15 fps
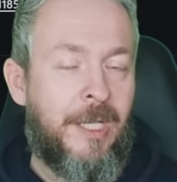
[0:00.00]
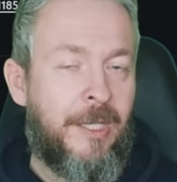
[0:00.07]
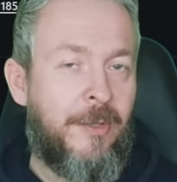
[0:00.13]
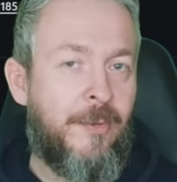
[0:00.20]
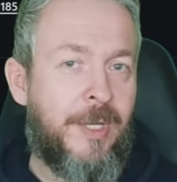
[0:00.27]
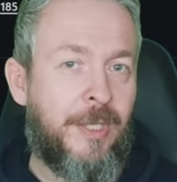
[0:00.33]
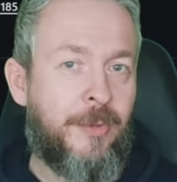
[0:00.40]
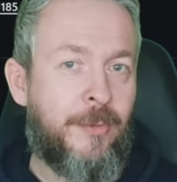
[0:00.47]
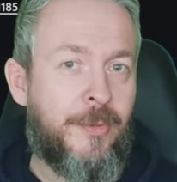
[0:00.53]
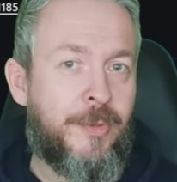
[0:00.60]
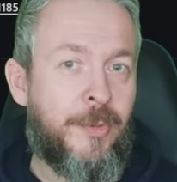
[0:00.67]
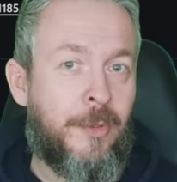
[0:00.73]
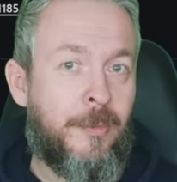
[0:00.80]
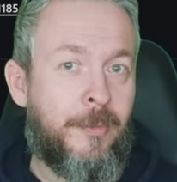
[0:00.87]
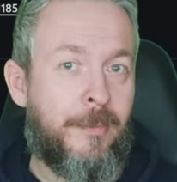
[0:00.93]
you can do
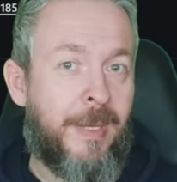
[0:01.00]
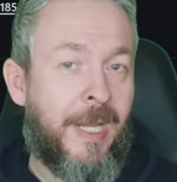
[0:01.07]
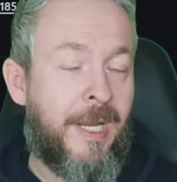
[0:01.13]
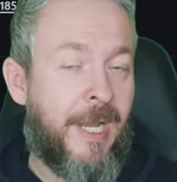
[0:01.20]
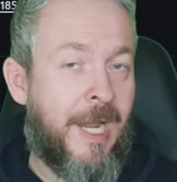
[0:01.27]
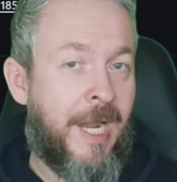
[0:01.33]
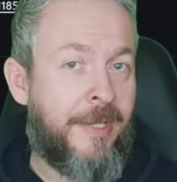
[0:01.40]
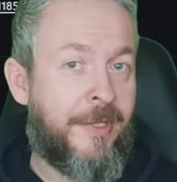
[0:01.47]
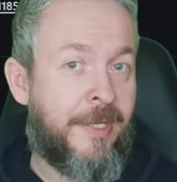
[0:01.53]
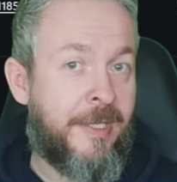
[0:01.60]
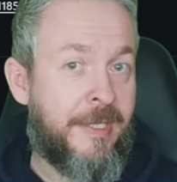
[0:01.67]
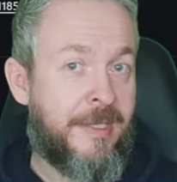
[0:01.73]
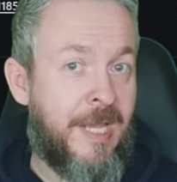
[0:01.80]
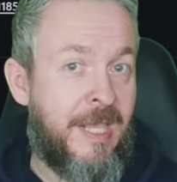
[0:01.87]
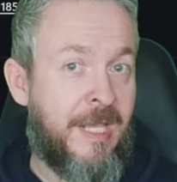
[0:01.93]
so by either
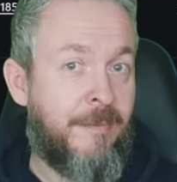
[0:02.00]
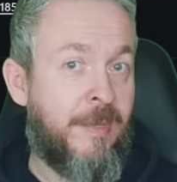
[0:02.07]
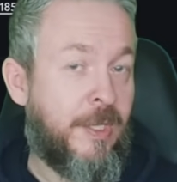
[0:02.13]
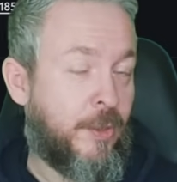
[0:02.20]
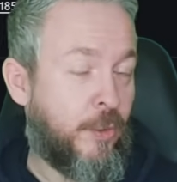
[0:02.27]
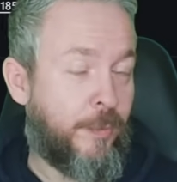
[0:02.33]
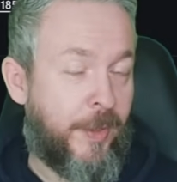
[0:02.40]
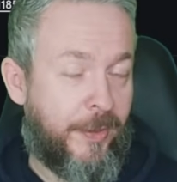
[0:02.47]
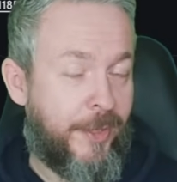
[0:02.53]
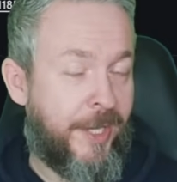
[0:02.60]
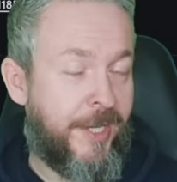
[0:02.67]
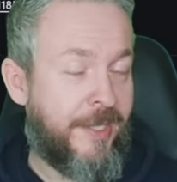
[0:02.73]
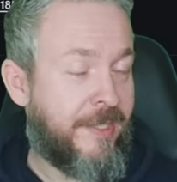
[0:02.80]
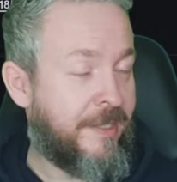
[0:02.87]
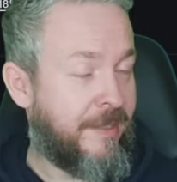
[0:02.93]
sending me super
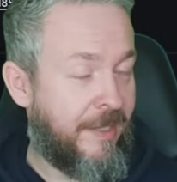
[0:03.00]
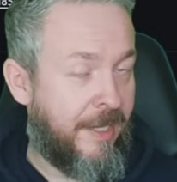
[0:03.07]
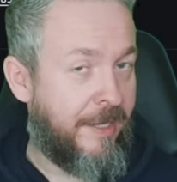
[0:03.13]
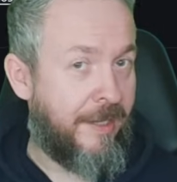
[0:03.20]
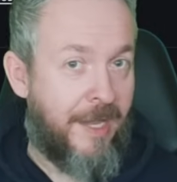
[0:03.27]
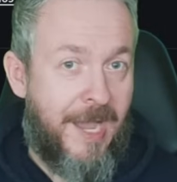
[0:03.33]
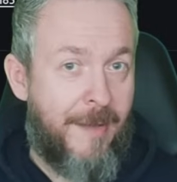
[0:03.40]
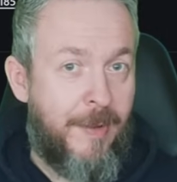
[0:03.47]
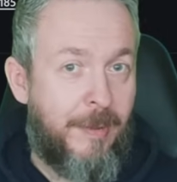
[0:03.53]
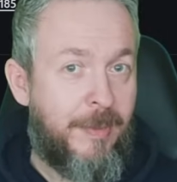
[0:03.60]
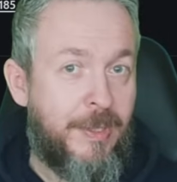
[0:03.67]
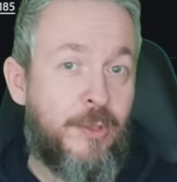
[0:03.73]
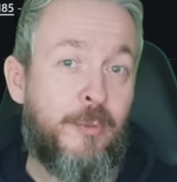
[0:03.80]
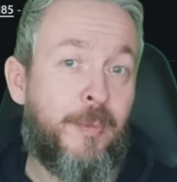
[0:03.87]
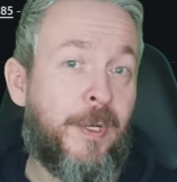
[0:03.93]
thanks, and I will be
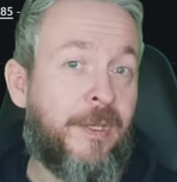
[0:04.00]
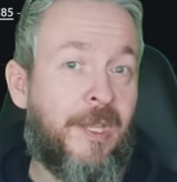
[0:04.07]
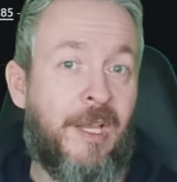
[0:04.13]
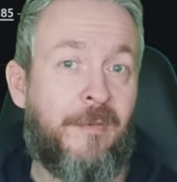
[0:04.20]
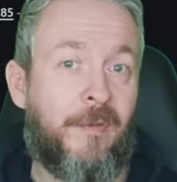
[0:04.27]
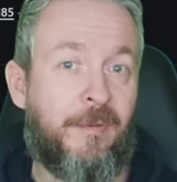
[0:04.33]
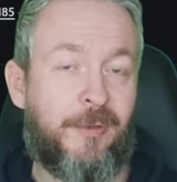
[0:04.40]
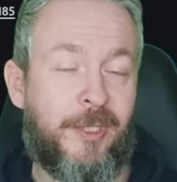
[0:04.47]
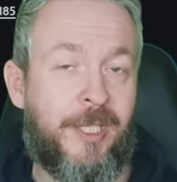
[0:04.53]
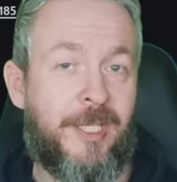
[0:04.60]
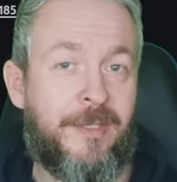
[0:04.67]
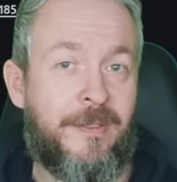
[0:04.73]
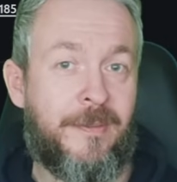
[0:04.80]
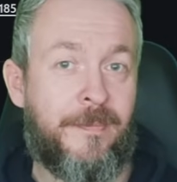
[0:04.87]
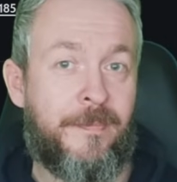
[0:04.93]
super thankful for
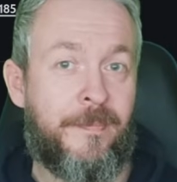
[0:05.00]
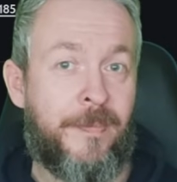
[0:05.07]
that,